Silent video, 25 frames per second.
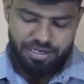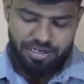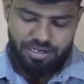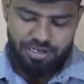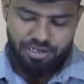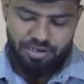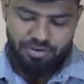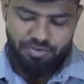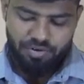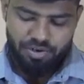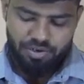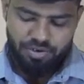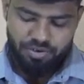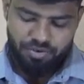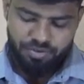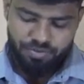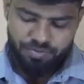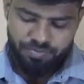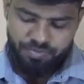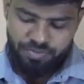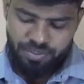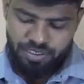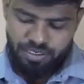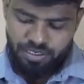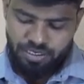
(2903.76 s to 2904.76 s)
equal to
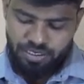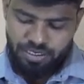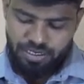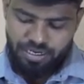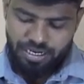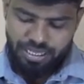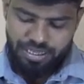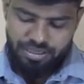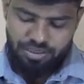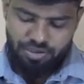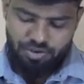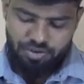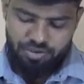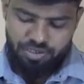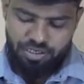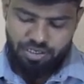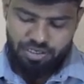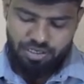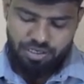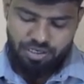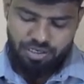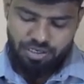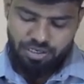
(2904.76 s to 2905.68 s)
10,000.